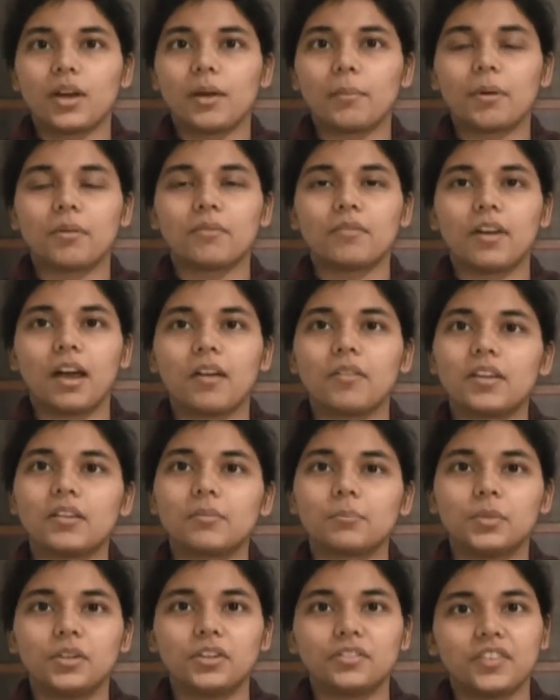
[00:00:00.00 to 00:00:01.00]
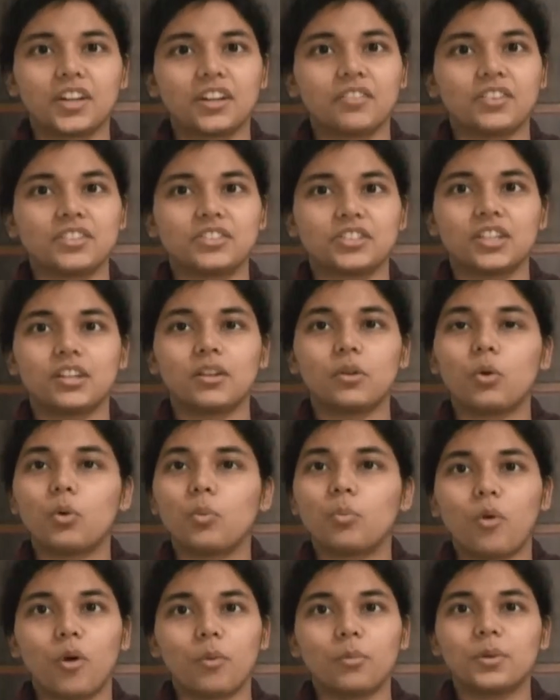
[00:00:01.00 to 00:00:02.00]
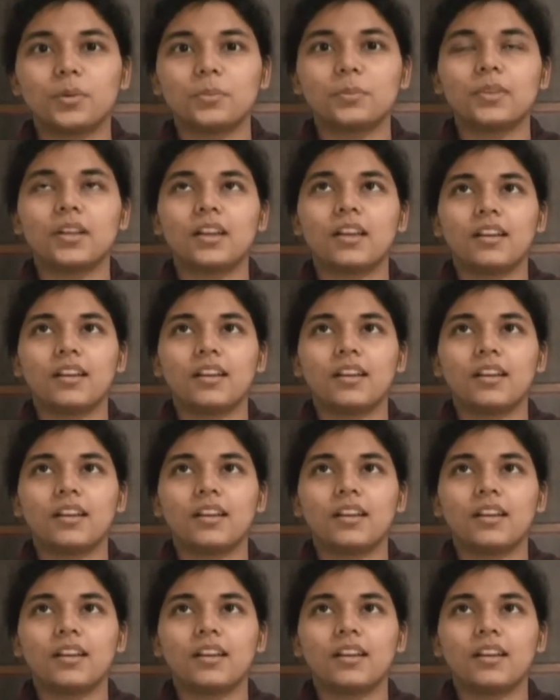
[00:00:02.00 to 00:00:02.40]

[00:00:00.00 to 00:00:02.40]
And I did not face any problem till now.